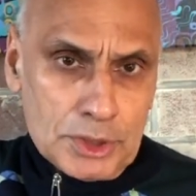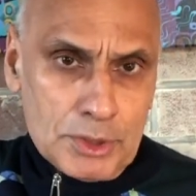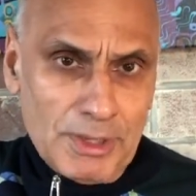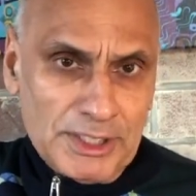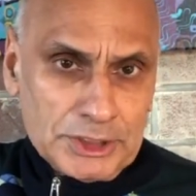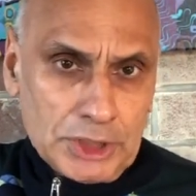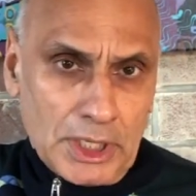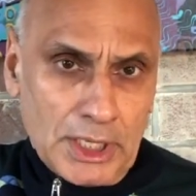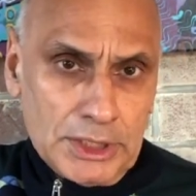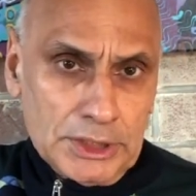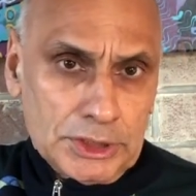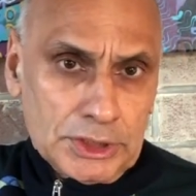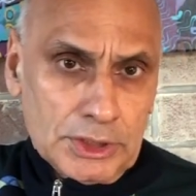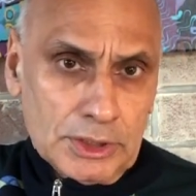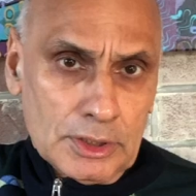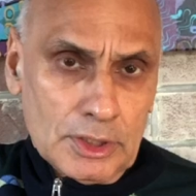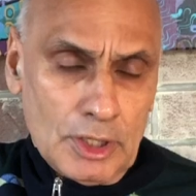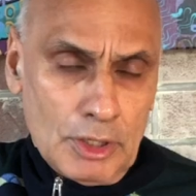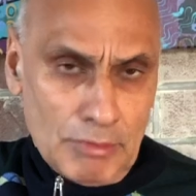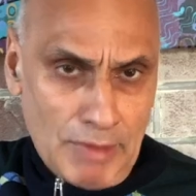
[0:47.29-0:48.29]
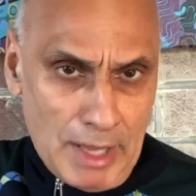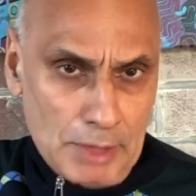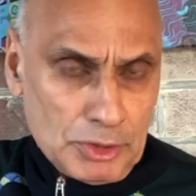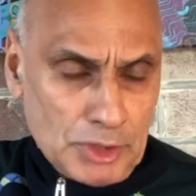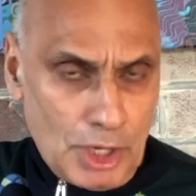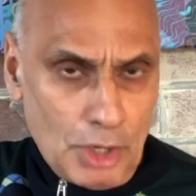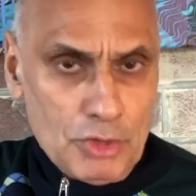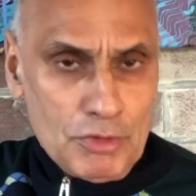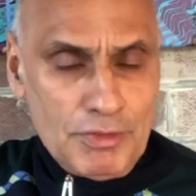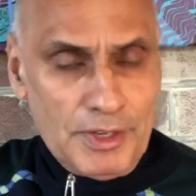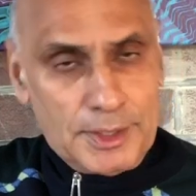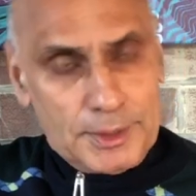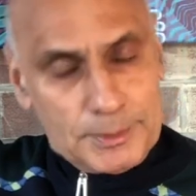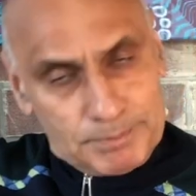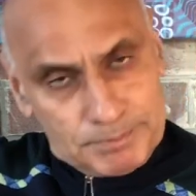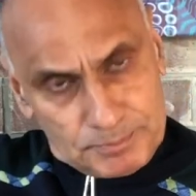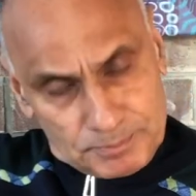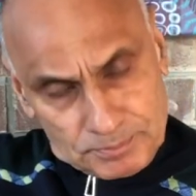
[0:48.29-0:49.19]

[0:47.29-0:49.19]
to education around COVID.